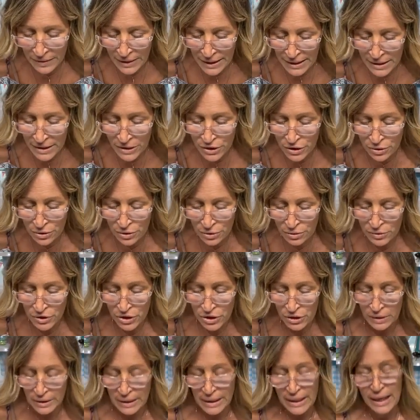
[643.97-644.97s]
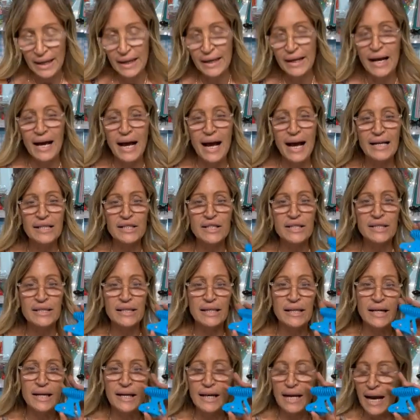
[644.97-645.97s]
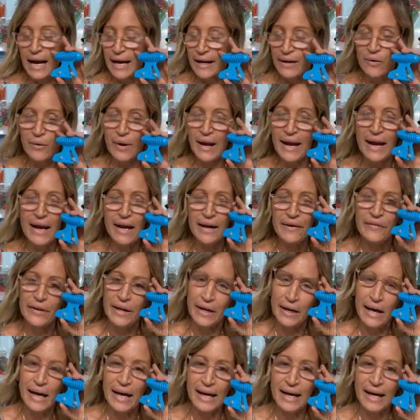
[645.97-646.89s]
They do, Juliana. I just didn't, I don't have it.